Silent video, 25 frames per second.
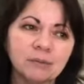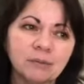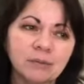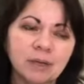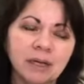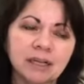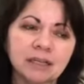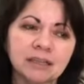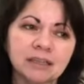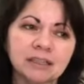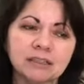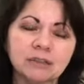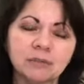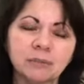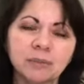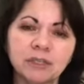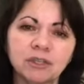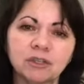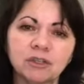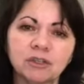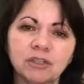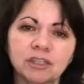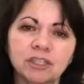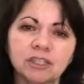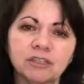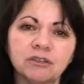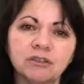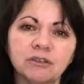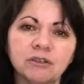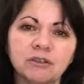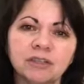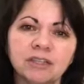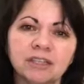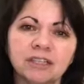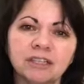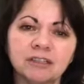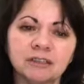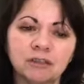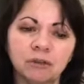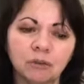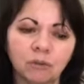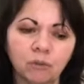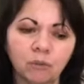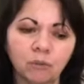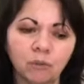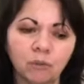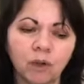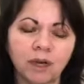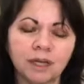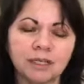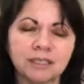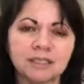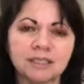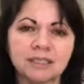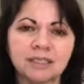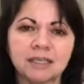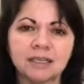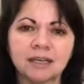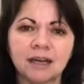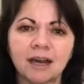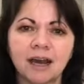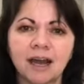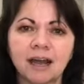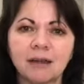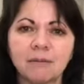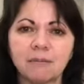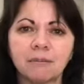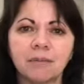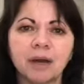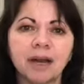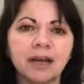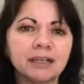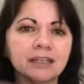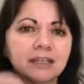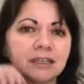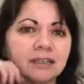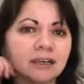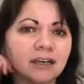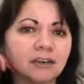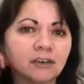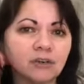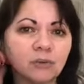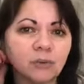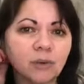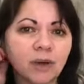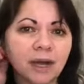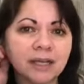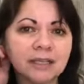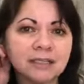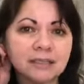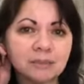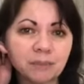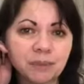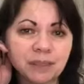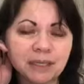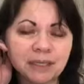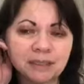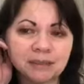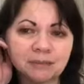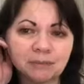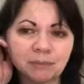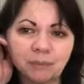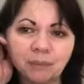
a little bit earlier than what I might otherwise be.